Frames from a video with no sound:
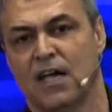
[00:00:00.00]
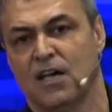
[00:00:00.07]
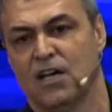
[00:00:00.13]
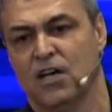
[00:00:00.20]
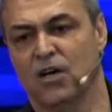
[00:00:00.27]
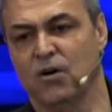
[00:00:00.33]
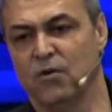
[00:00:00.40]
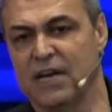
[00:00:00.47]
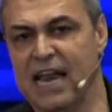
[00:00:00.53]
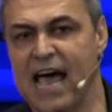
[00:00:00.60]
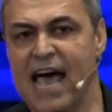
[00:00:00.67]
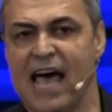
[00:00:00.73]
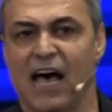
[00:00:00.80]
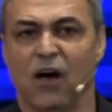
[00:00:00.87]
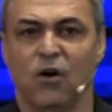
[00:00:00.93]
who and
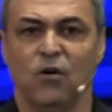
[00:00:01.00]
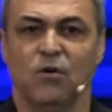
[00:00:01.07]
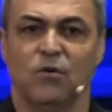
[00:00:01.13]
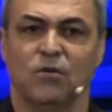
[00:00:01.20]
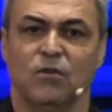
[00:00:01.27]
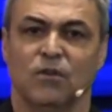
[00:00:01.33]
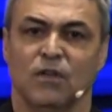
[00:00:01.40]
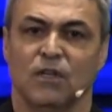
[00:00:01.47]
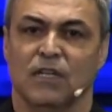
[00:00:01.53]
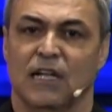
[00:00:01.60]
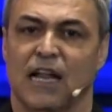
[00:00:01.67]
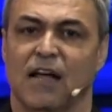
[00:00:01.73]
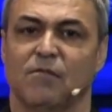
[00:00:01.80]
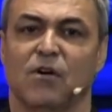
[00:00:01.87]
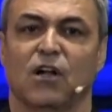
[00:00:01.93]
how.
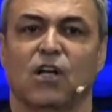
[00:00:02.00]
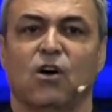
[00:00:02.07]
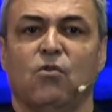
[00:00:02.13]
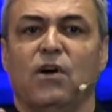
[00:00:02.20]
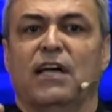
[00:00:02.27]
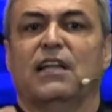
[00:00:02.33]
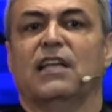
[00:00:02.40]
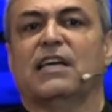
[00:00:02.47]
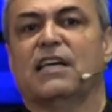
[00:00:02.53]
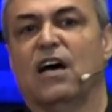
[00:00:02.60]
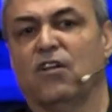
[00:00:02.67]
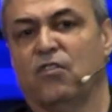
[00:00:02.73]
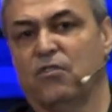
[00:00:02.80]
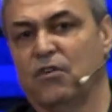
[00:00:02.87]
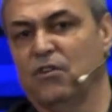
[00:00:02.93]
And I'm going to quickly go
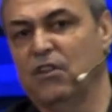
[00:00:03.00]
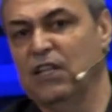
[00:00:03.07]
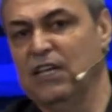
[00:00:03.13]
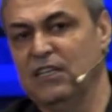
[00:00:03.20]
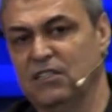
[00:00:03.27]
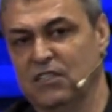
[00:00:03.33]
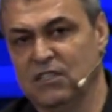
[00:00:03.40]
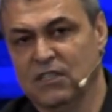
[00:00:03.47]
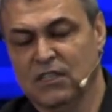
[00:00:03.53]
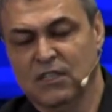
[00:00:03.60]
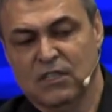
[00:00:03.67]
through these.